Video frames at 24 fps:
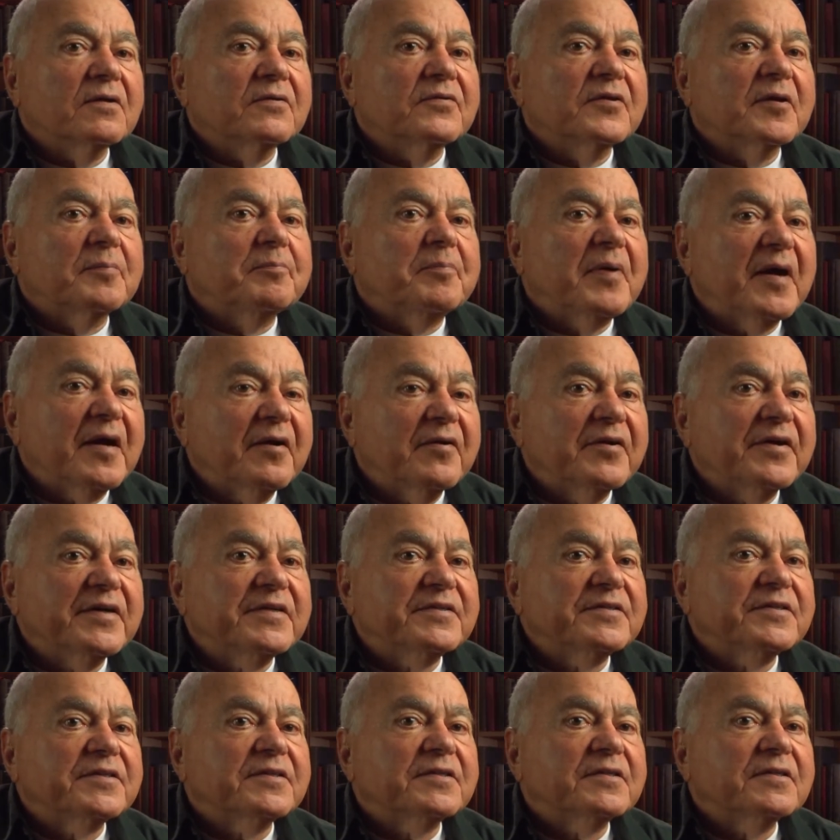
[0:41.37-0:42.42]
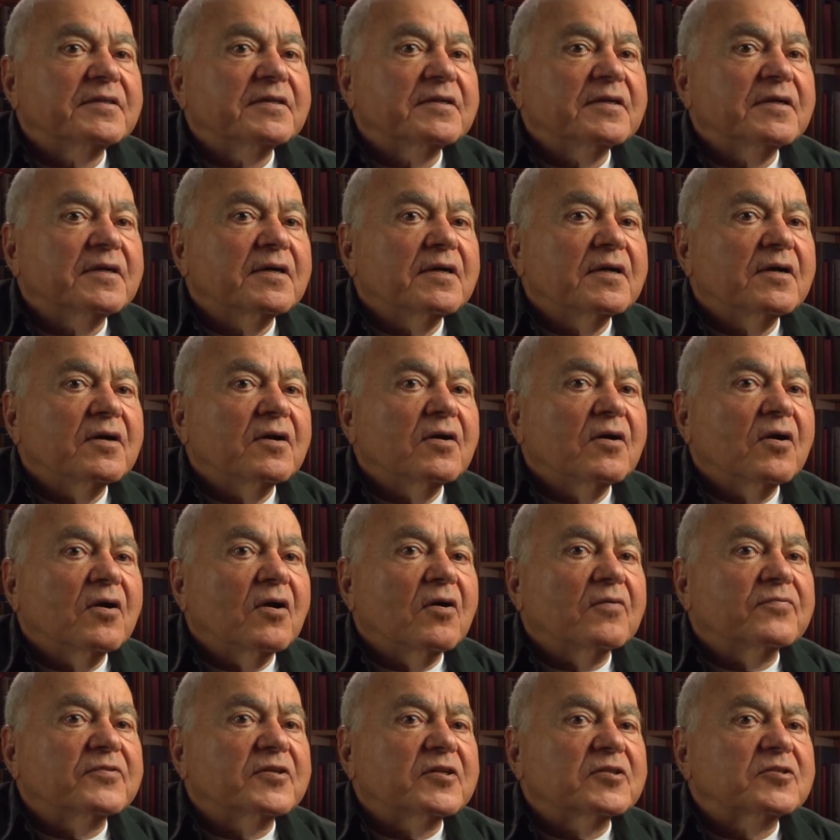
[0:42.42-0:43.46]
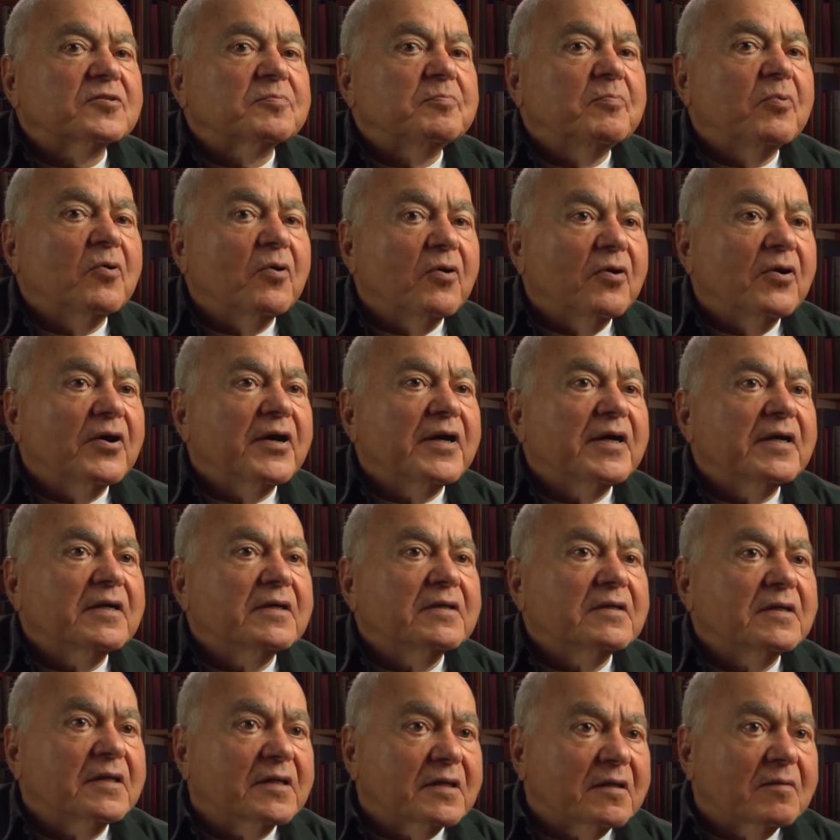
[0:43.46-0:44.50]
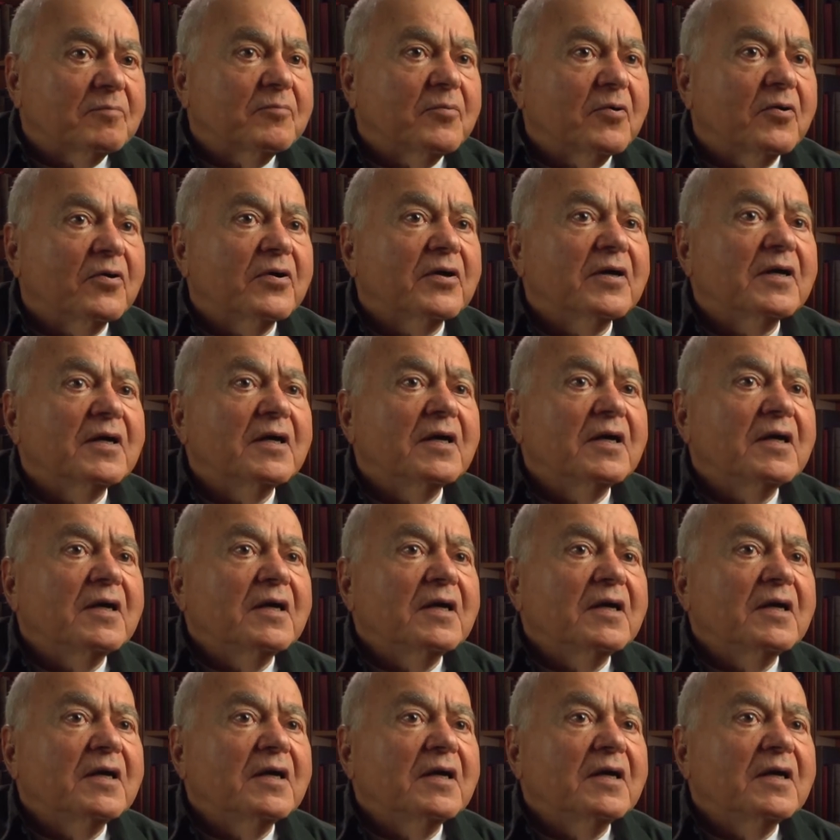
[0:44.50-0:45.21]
the parents of this boy, little boy,